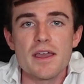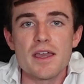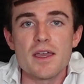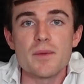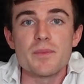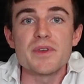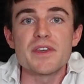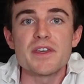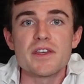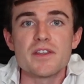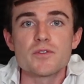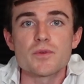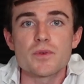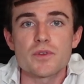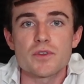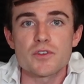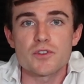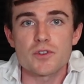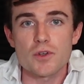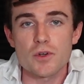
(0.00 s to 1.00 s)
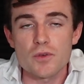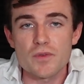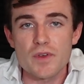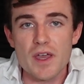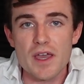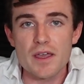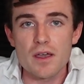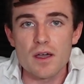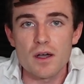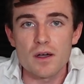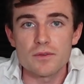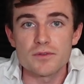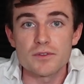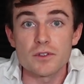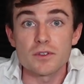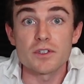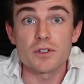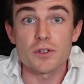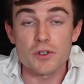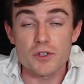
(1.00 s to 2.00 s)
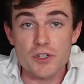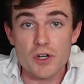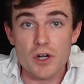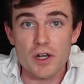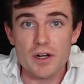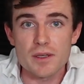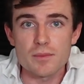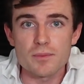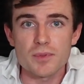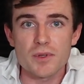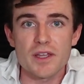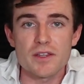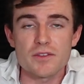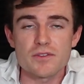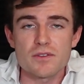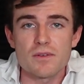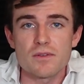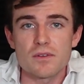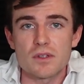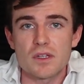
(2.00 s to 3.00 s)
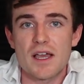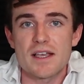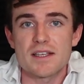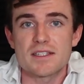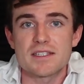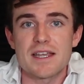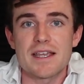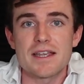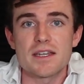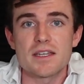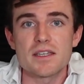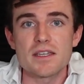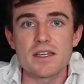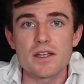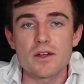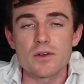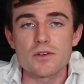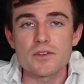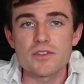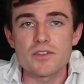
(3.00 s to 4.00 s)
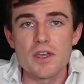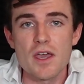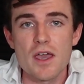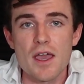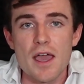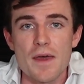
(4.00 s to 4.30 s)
It begins with a survey of the literature on implants over the last 80 years,